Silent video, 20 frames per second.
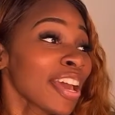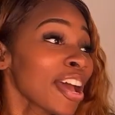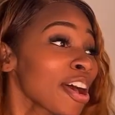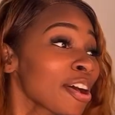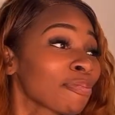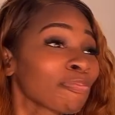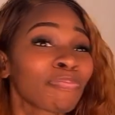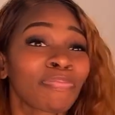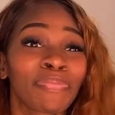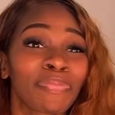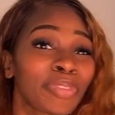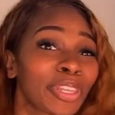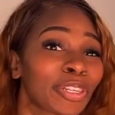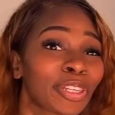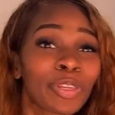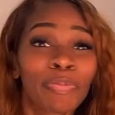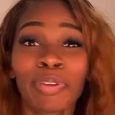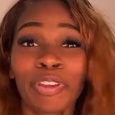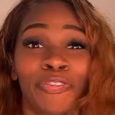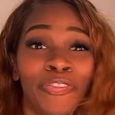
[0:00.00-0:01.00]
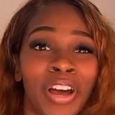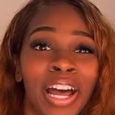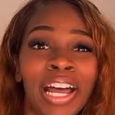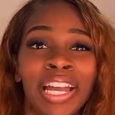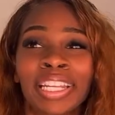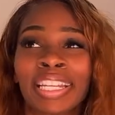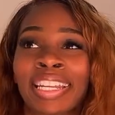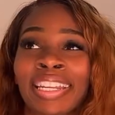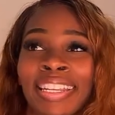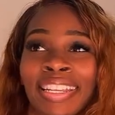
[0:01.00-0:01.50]
Yeah, this will be
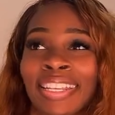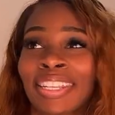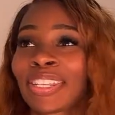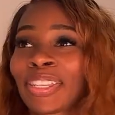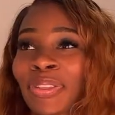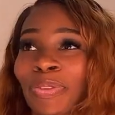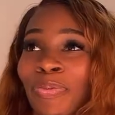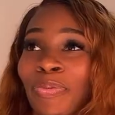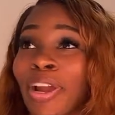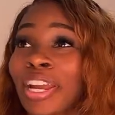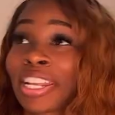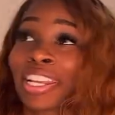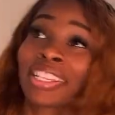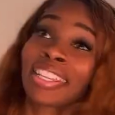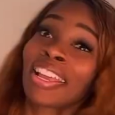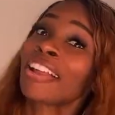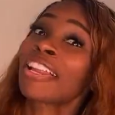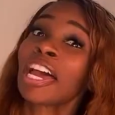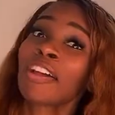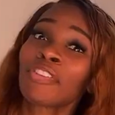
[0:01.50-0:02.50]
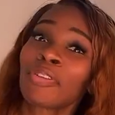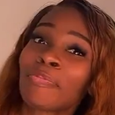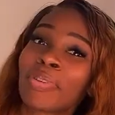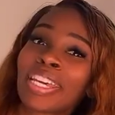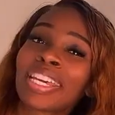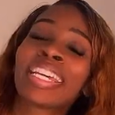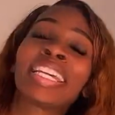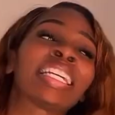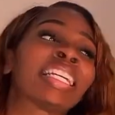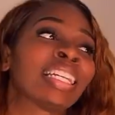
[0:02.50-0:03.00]
fun. Ready as I'll ever
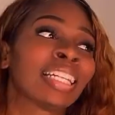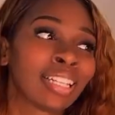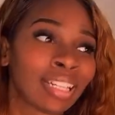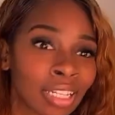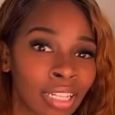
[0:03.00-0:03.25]
be.